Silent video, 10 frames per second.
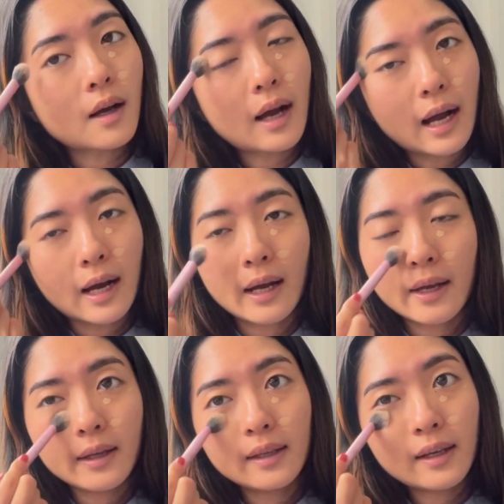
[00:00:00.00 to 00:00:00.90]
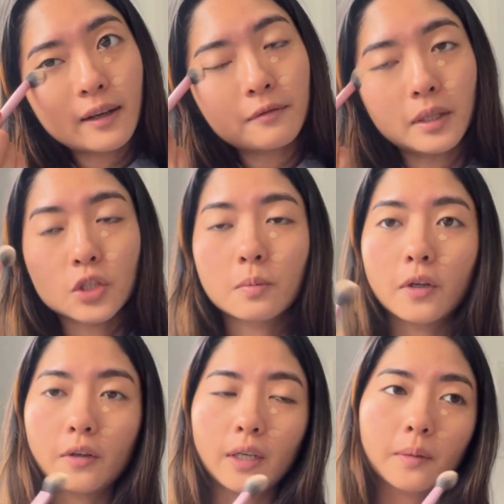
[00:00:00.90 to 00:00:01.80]
I have much more
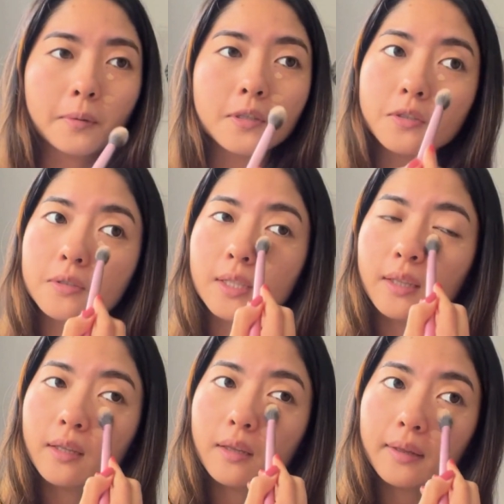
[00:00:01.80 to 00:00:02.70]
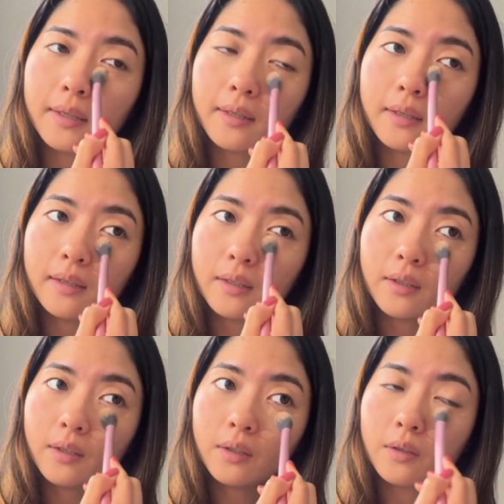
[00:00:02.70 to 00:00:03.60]
greater pursuits, and
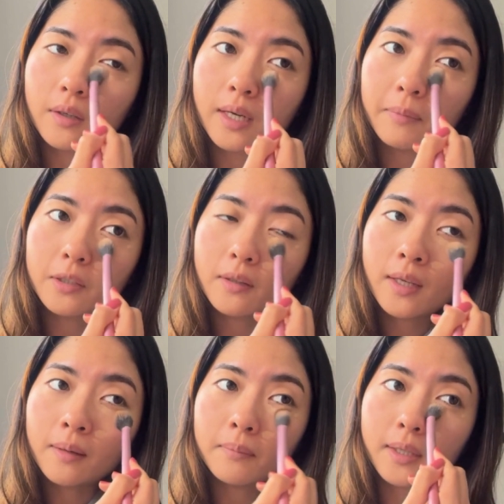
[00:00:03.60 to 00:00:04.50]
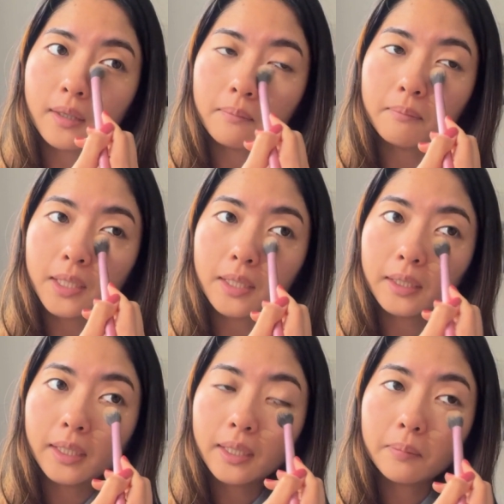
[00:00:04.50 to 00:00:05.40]
you know, coming to the MBA and meeting
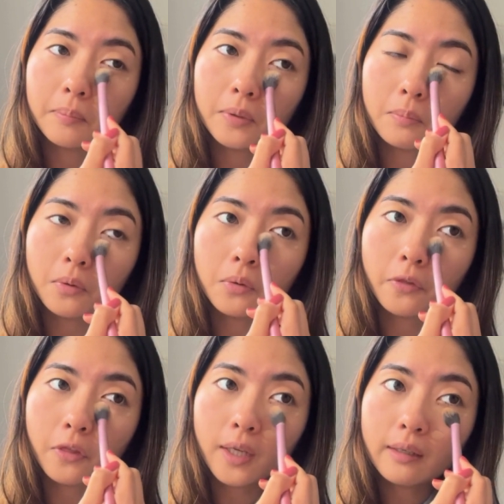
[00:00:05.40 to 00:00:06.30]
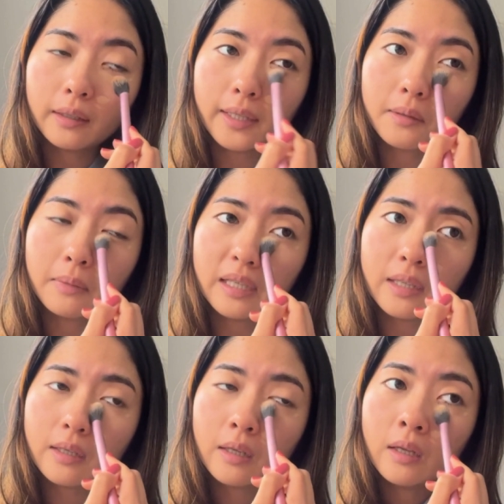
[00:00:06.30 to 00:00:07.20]
like people who think like
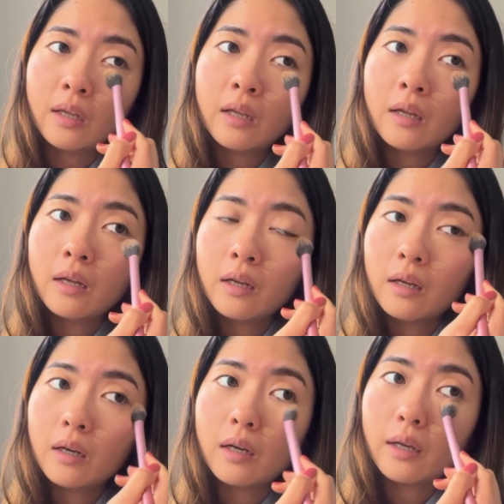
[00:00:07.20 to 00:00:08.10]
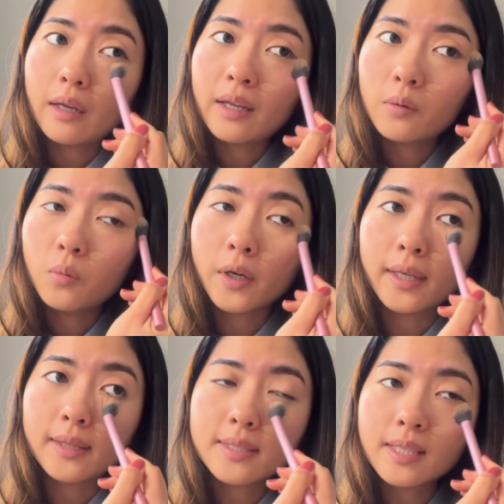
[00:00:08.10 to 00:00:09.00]
me and work
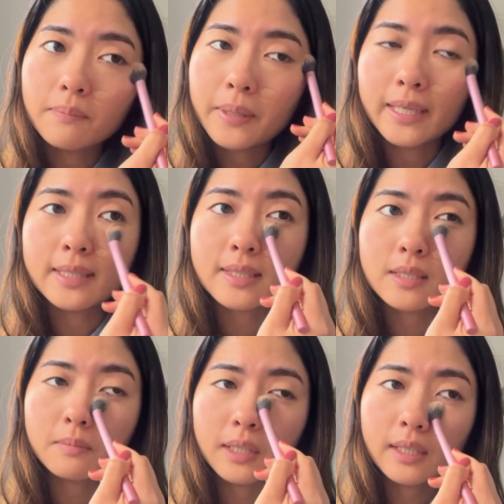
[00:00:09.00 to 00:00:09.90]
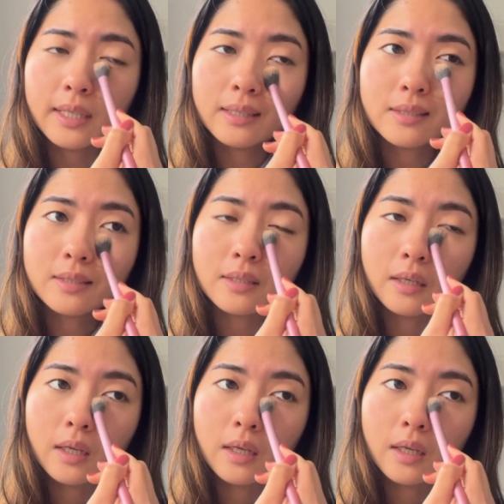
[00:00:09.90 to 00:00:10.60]
at the same pace as me has